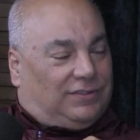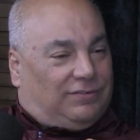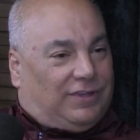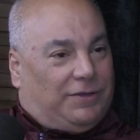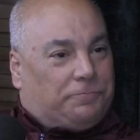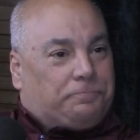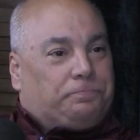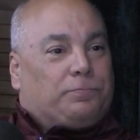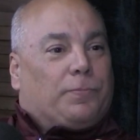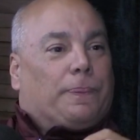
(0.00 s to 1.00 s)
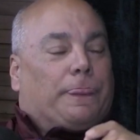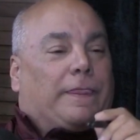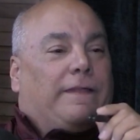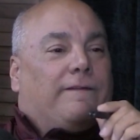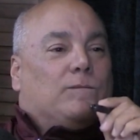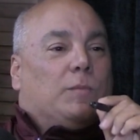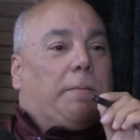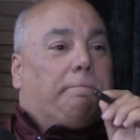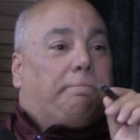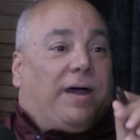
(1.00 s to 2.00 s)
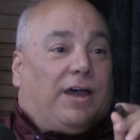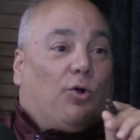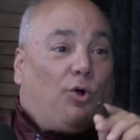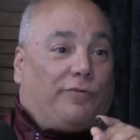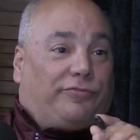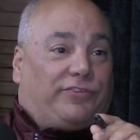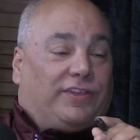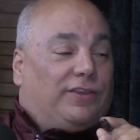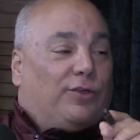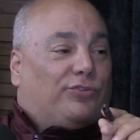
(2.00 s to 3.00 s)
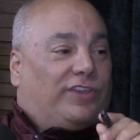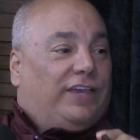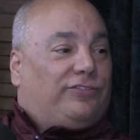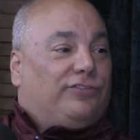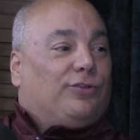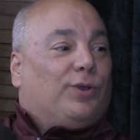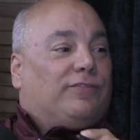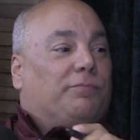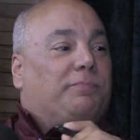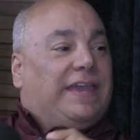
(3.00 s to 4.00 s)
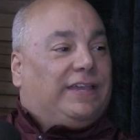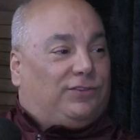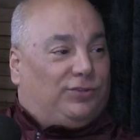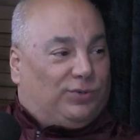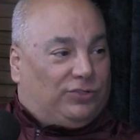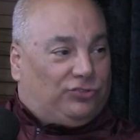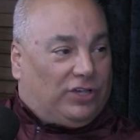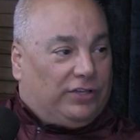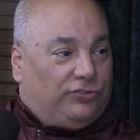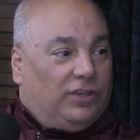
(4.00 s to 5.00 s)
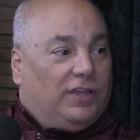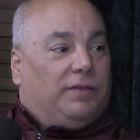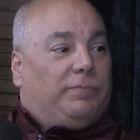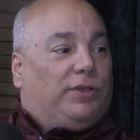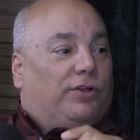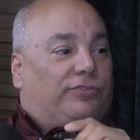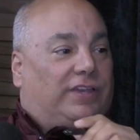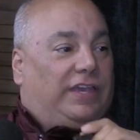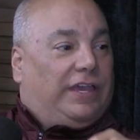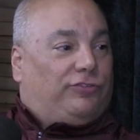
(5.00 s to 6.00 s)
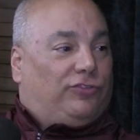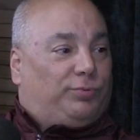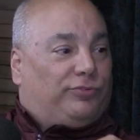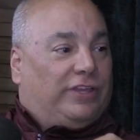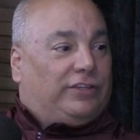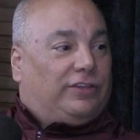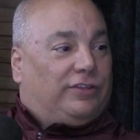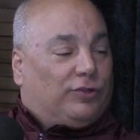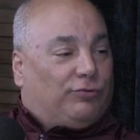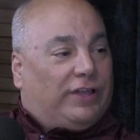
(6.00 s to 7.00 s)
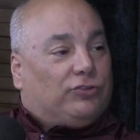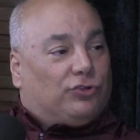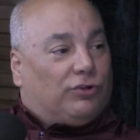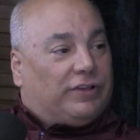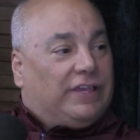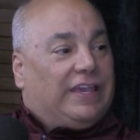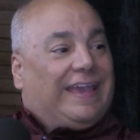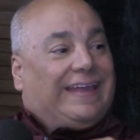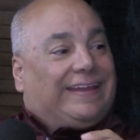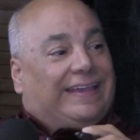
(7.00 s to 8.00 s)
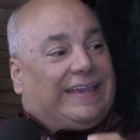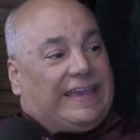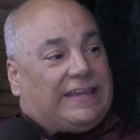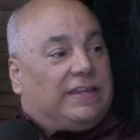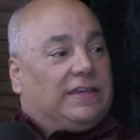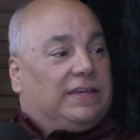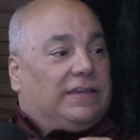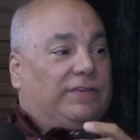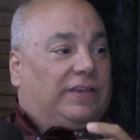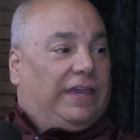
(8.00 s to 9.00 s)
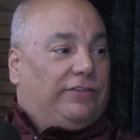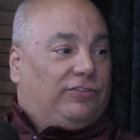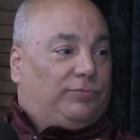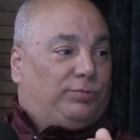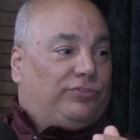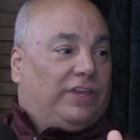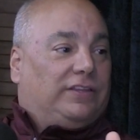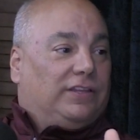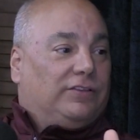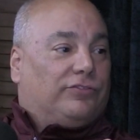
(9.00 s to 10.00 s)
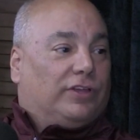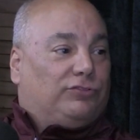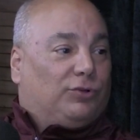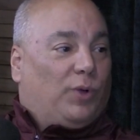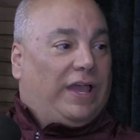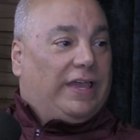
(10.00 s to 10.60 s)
Right? But often those cases don't even make it to a judge because the case is presented to the grand jury. And again, if a case is presented in such a way,